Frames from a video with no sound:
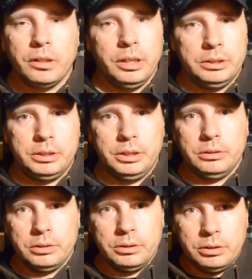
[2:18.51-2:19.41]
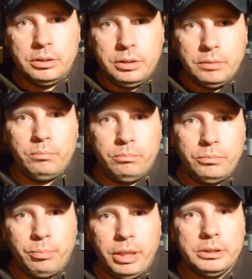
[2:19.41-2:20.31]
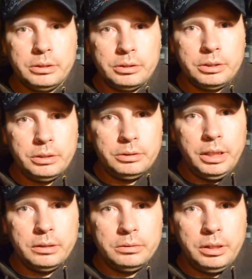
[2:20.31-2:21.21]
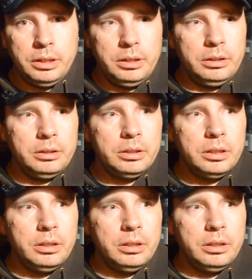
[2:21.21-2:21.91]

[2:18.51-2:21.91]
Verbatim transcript: it's still, you know, the, the, the, branches are still down and